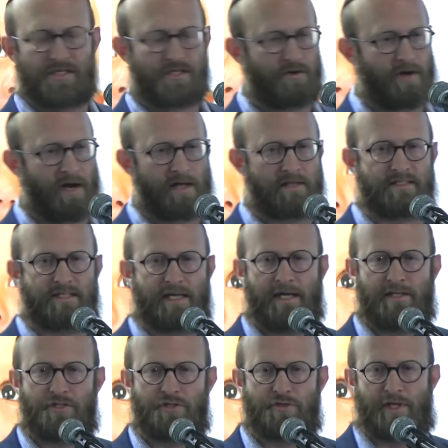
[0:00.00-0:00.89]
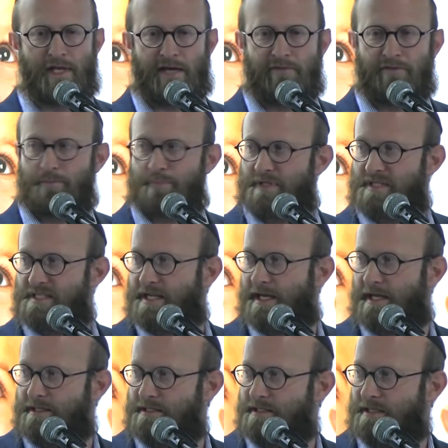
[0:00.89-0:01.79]
is around 10 to
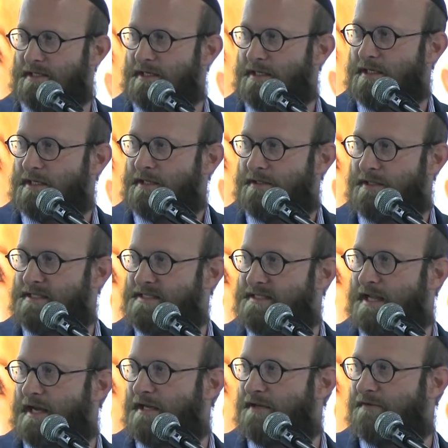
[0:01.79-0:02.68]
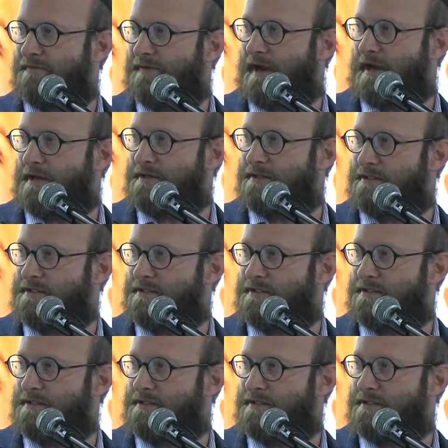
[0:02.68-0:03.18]
11%. This study found